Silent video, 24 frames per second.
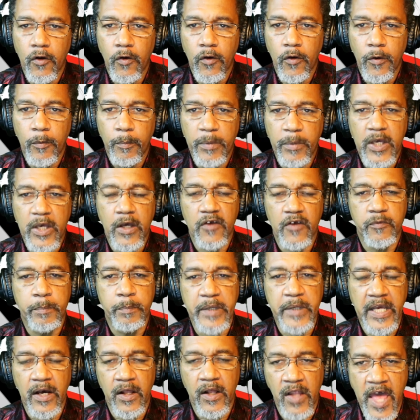because
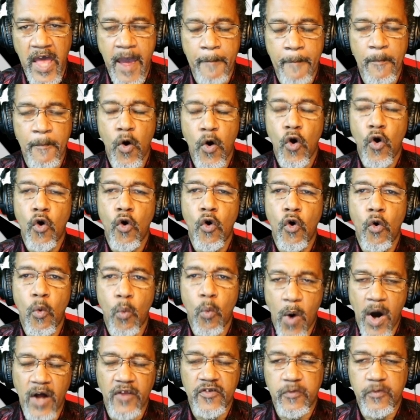BLM
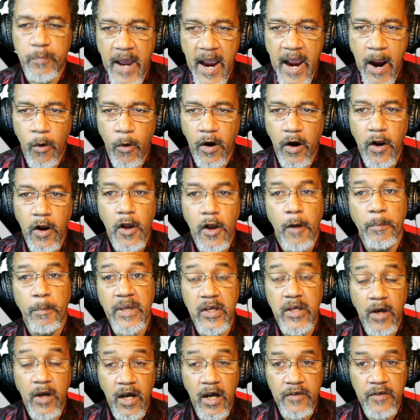wants power,
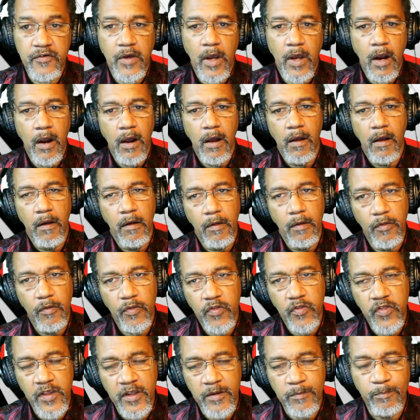because
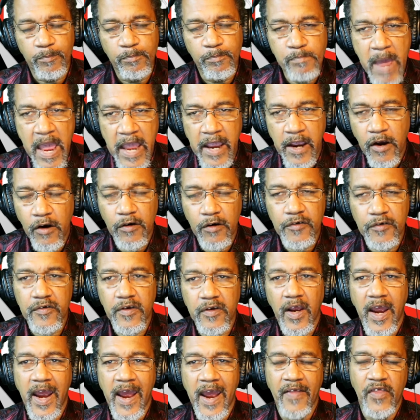the mayors
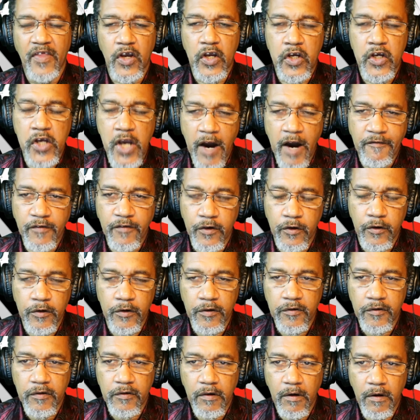and the governors
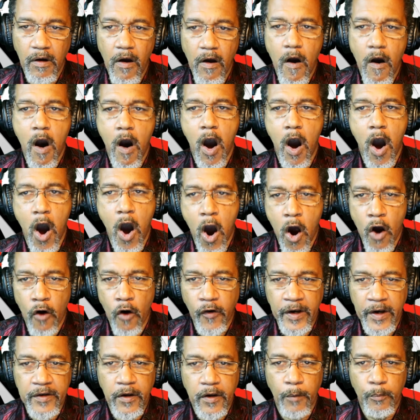
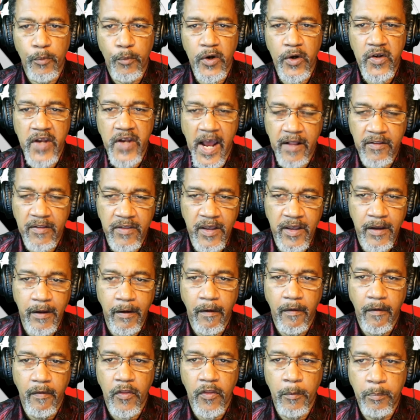aren't protecting
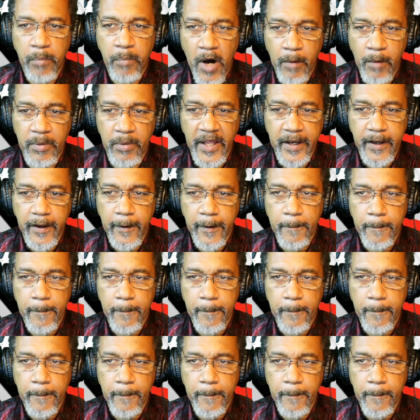the public,